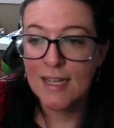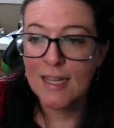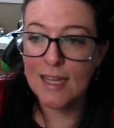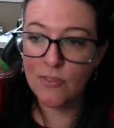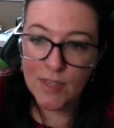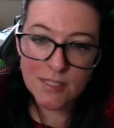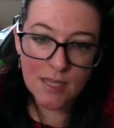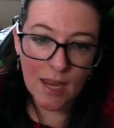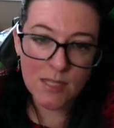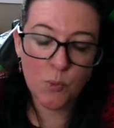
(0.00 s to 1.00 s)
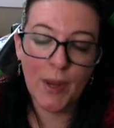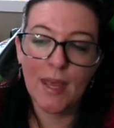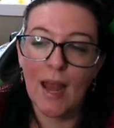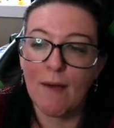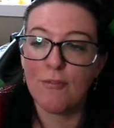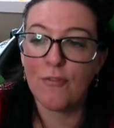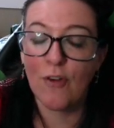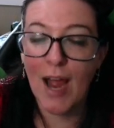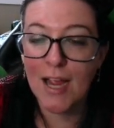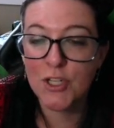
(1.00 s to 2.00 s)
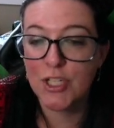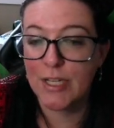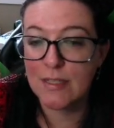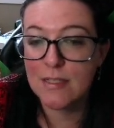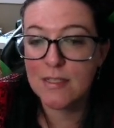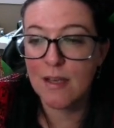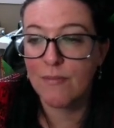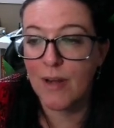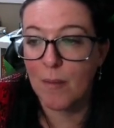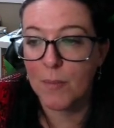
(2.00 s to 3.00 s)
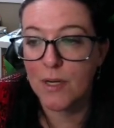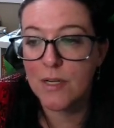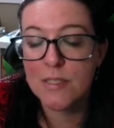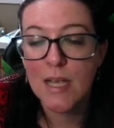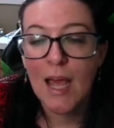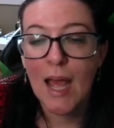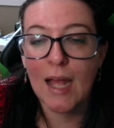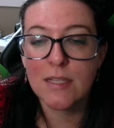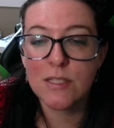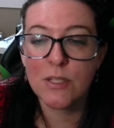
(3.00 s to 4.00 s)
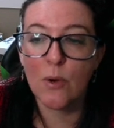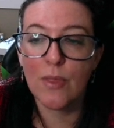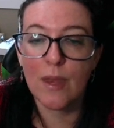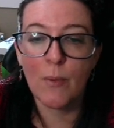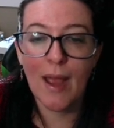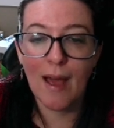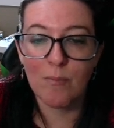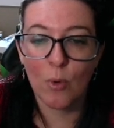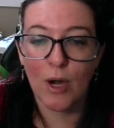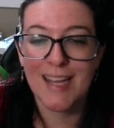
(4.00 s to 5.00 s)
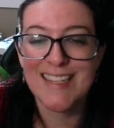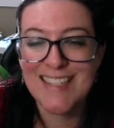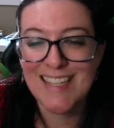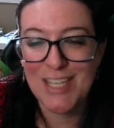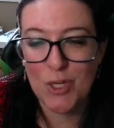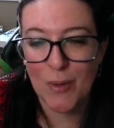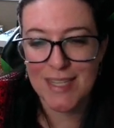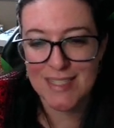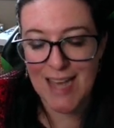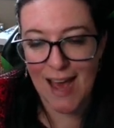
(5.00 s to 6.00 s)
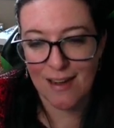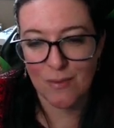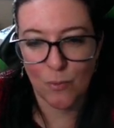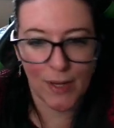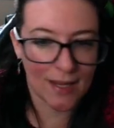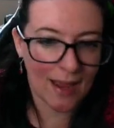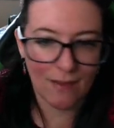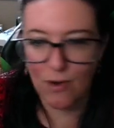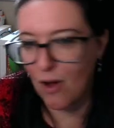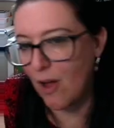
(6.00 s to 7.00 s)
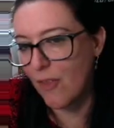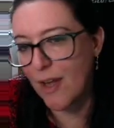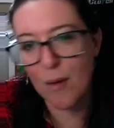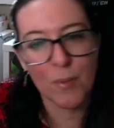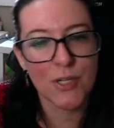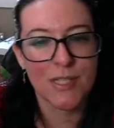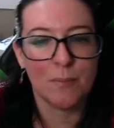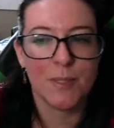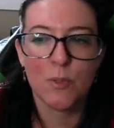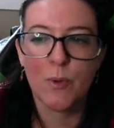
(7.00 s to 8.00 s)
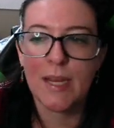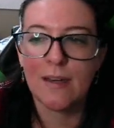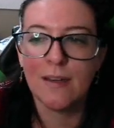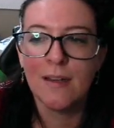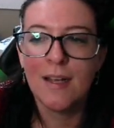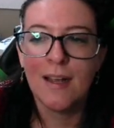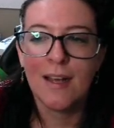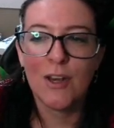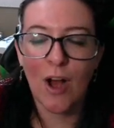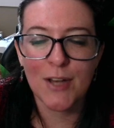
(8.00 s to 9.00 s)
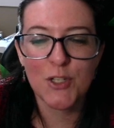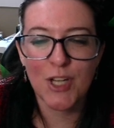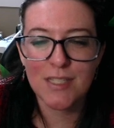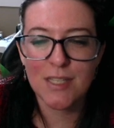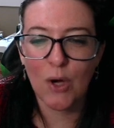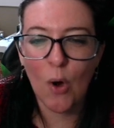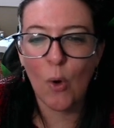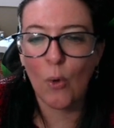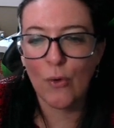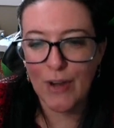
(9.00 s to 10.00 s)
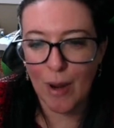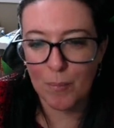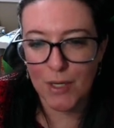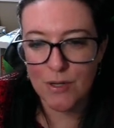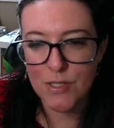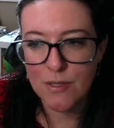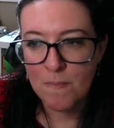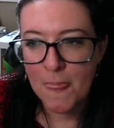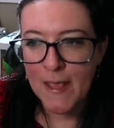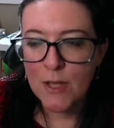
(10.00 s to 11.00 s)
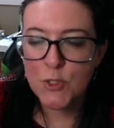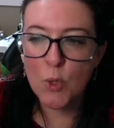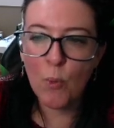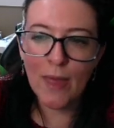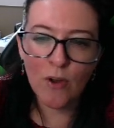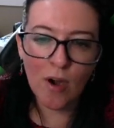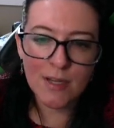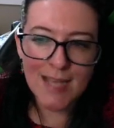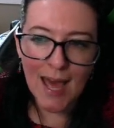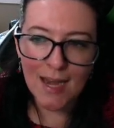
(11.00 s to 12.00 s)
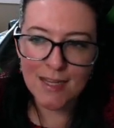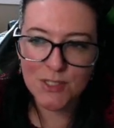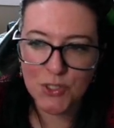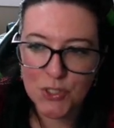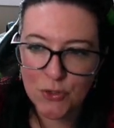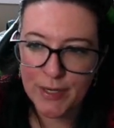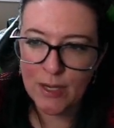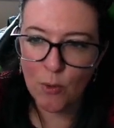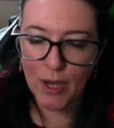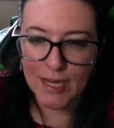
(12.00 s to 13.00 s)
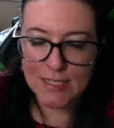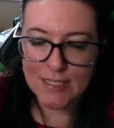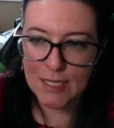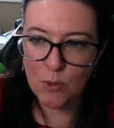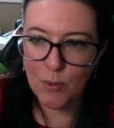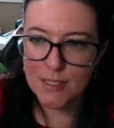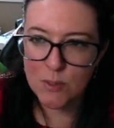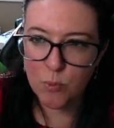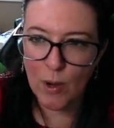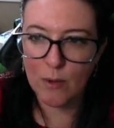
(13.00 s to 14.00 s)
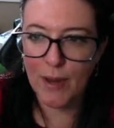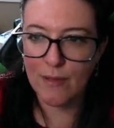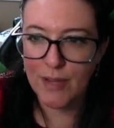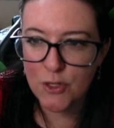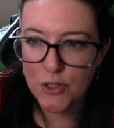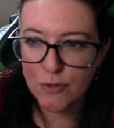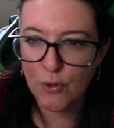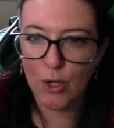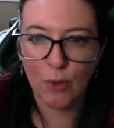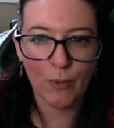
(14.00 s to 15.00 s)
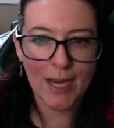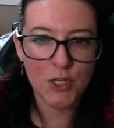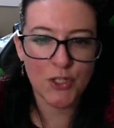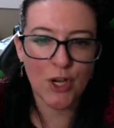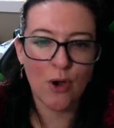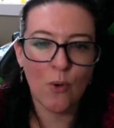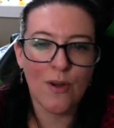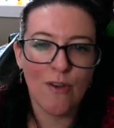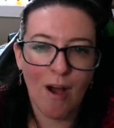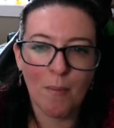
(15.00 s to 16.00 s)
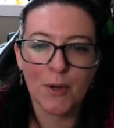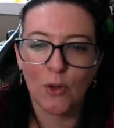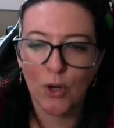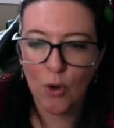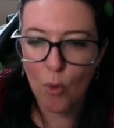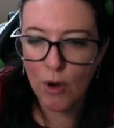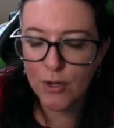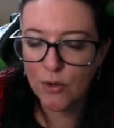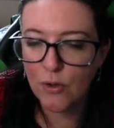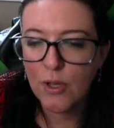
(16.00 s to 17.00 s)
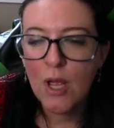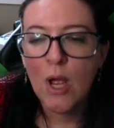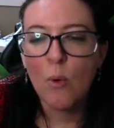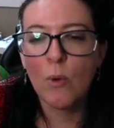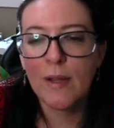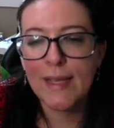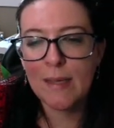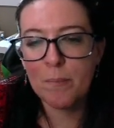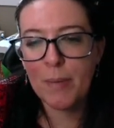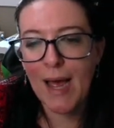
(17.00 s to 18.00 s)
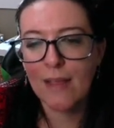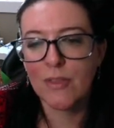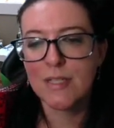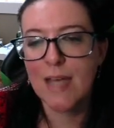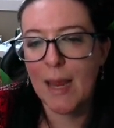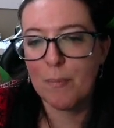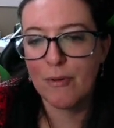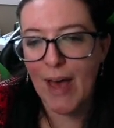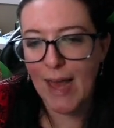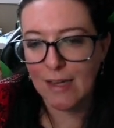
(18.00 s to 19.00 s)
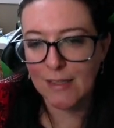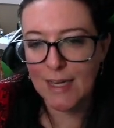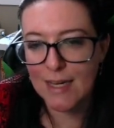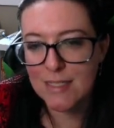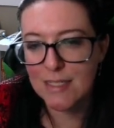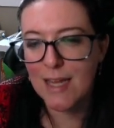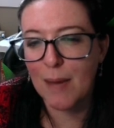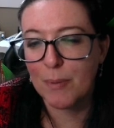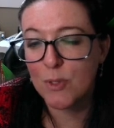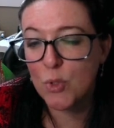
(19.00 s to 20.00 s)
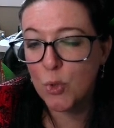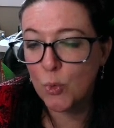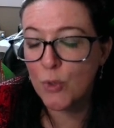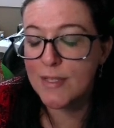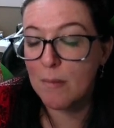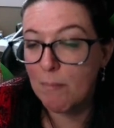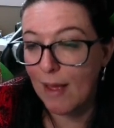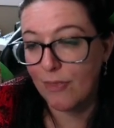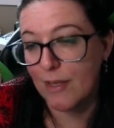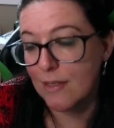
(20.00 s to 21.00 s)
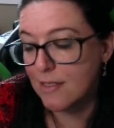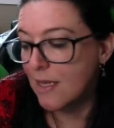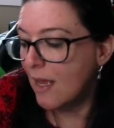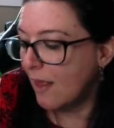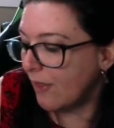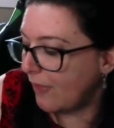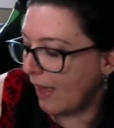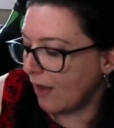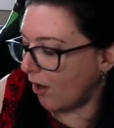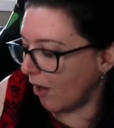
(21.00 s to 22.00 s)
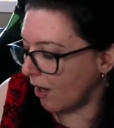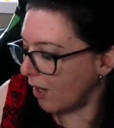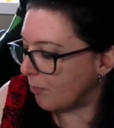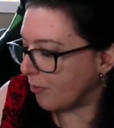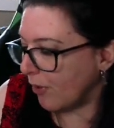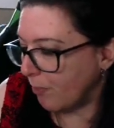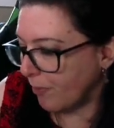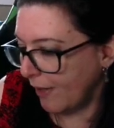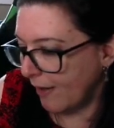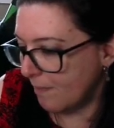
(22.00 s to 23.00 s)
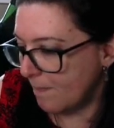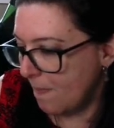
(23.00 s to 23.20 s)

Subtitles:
In this case, we can have fractions of numbers, and so then we have more continuous data. We can have all the numbers in between, not just the whole numbers. So whether our data is discrete or continuous, whether we have interval or ratio, nominal or ordinal, will impact the type of analytics, the type of tools and methods that are appropriate.